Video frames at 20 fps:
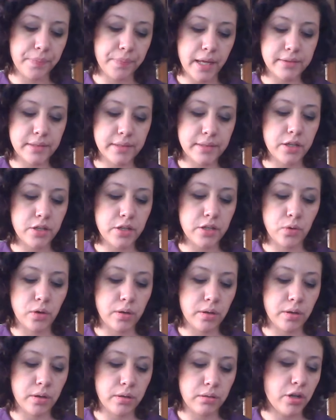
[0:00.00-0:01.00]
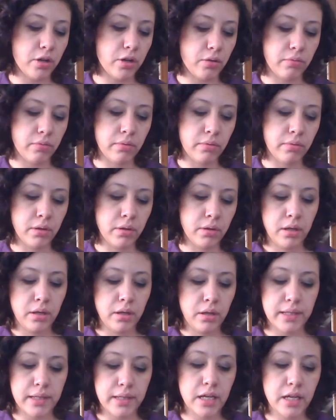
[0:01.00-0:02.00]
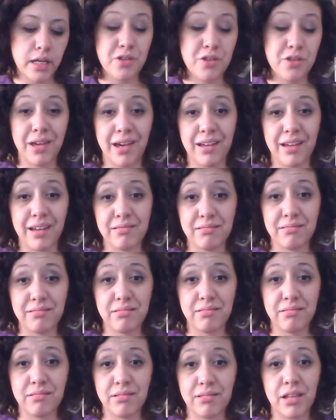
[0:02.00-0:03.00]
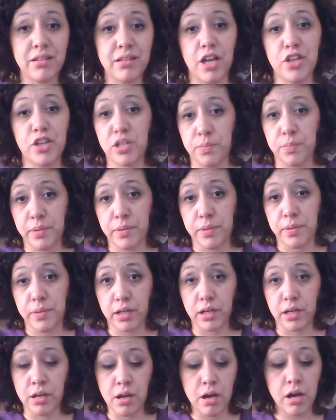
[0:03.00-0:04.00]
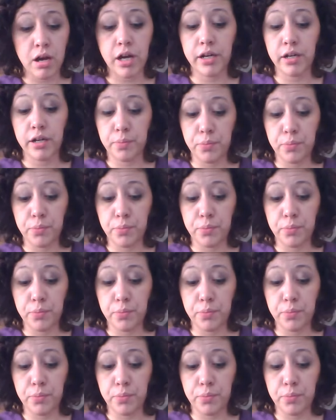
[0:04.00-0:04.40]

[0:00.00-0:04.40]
that's how you that's how you get a non-chippy look on a